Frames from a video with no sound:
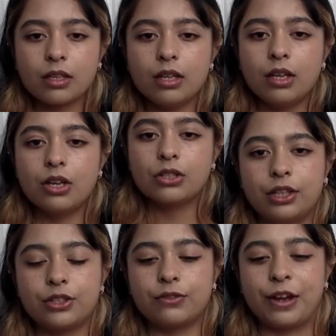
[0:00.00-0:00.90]
It
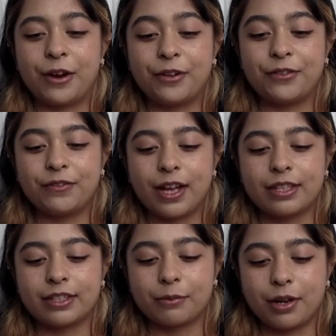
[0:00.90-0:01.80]
looks very
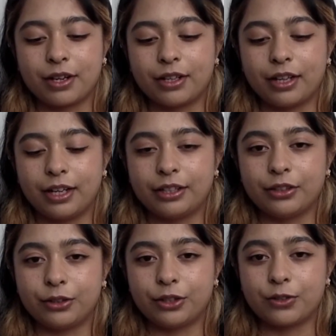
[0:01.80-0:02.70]
fancy, I'm not gonna lie to
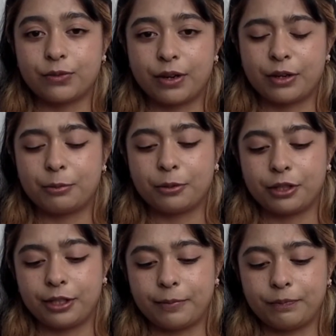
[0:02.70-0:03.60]
you. It looks very
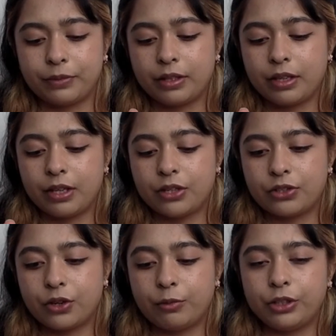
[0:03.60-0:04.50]
pretty.
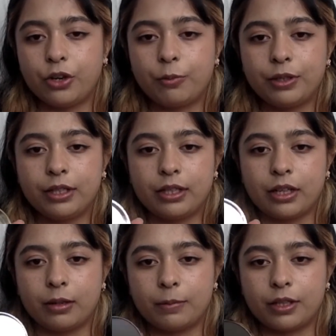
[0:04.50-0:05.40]
So when you open it
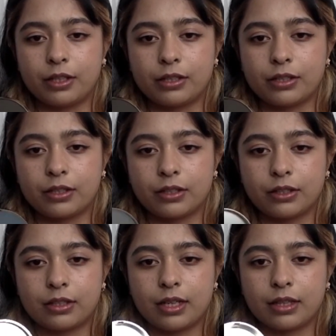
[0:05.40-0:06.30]
up, it just
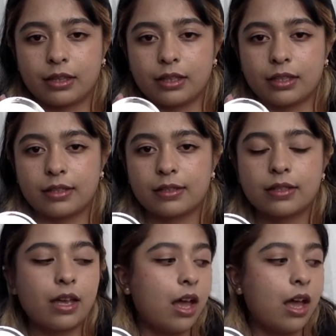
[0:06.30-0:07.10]
looks like this.